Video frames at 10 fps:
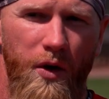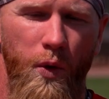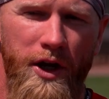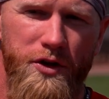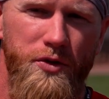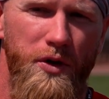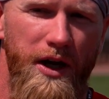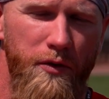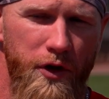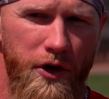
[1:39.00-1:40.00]
went to, I
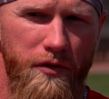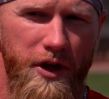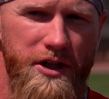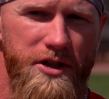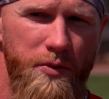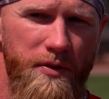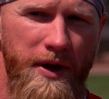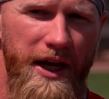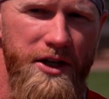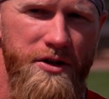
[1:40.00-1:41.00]
have a very good relationship with
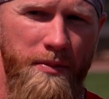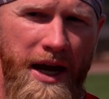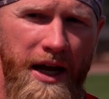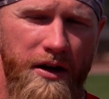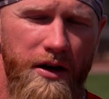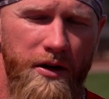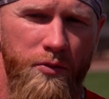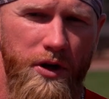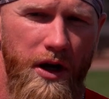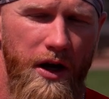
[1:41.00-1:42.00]
my agent, Matt
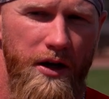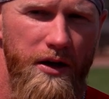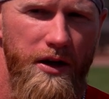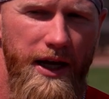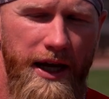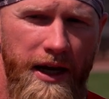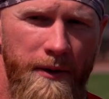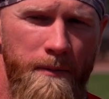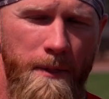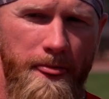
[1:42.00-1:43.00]
Ricotta,
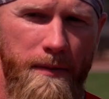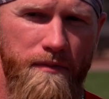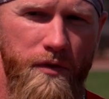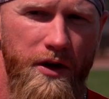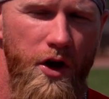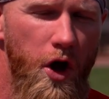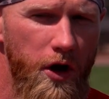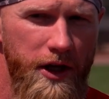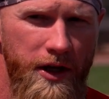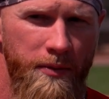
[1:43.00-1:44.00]
and
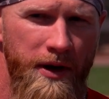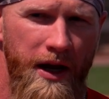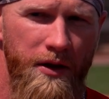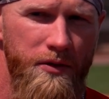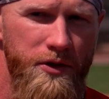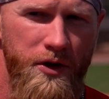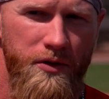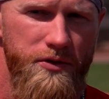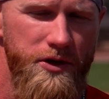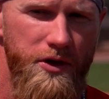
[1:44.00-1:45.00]
called him, and I, you
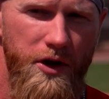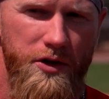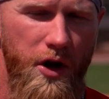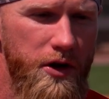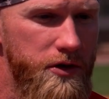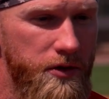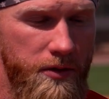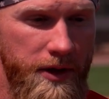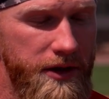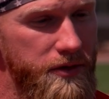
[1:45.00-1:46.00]
know, just started talking to
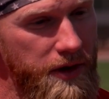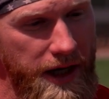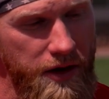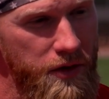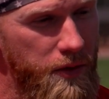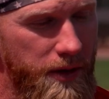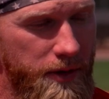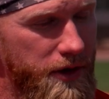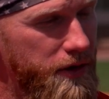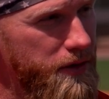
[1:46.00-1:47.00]
him. Like, dude, like, I don't know what I'm
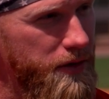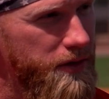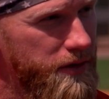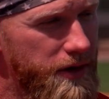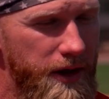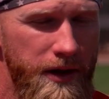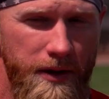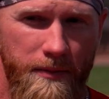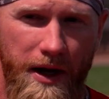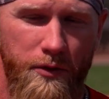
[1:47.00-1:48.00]
gonna do.
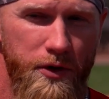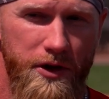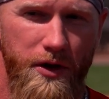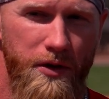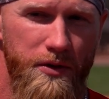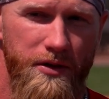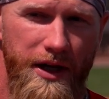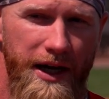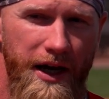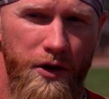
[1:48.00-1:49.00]
I really don't.
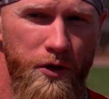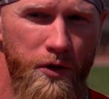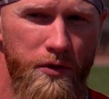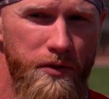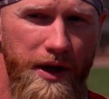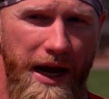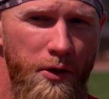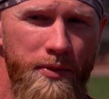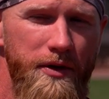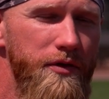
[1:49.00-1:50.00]
I don't know how
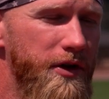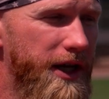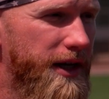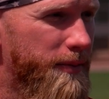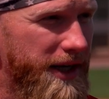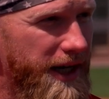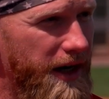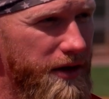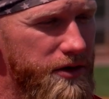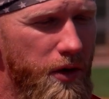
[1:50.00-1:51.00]
I'm gonna feel like I'm gonna get
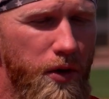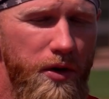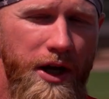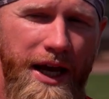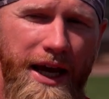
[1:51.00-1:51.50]
out of this hole.